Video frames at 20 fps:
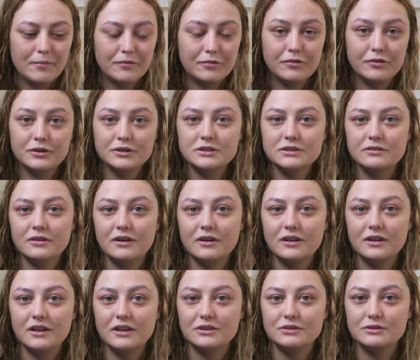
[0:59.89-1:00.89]
first of
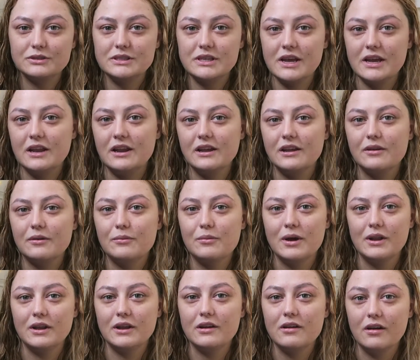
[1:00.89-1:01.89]
all, I'll just say like
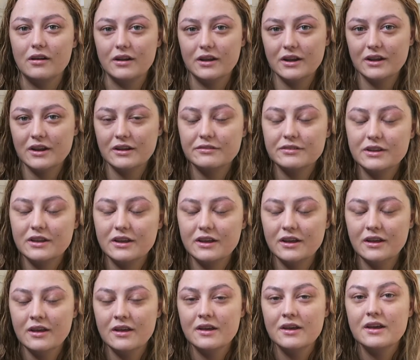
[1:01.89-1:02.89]
when I got it and
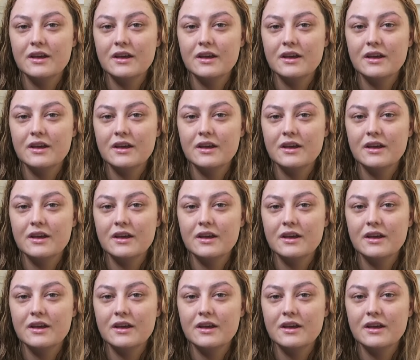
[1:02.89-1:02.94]
everything,